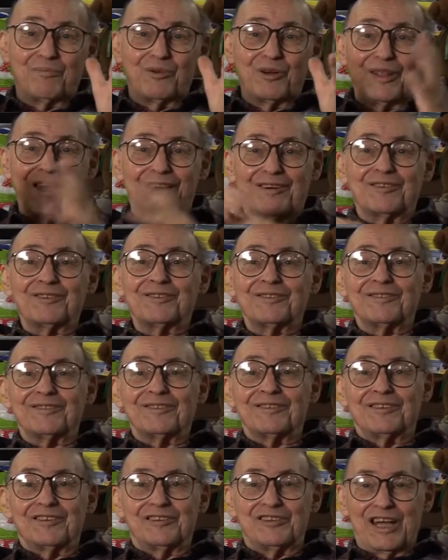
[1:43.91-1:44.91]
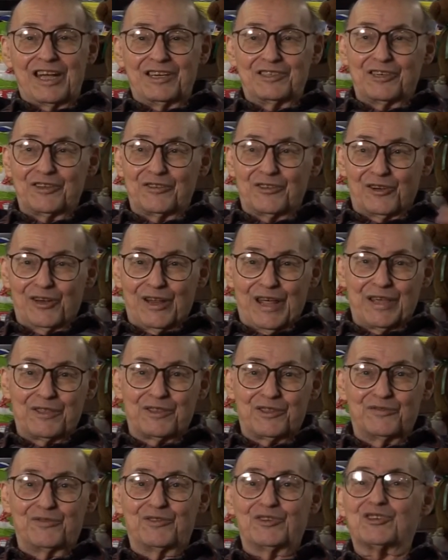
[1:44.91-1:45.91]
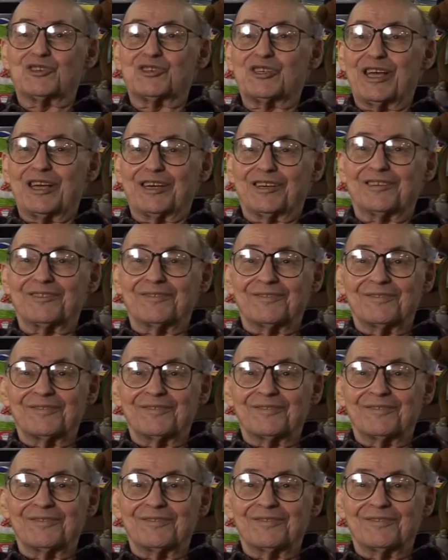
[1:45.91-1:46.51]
without changing the length of the stick.